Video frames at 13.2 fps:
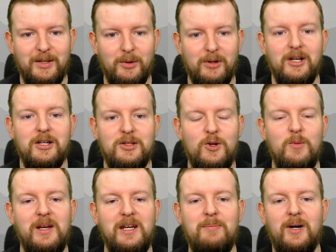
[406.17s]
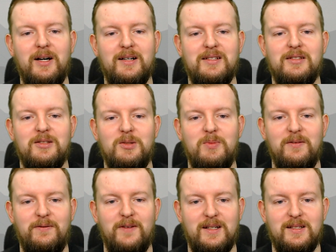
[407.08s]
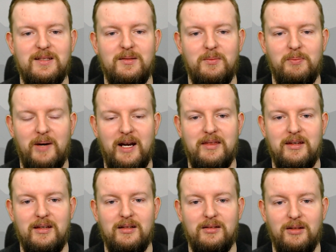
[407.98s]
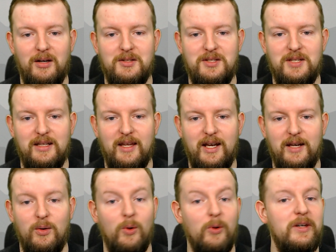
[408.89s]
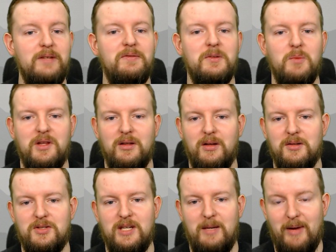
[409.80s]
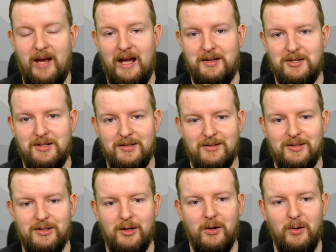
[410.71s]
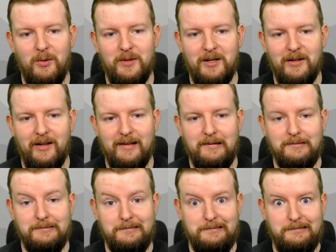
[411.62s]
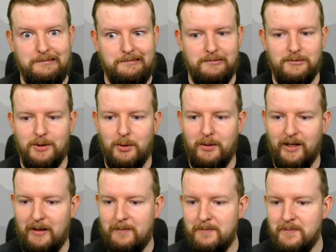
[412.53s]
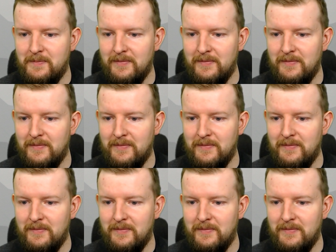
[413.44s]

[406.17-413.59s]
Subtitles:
There were too many bugs to be fixed by the launch deadline or even with a launch day patch. So they're like, okay.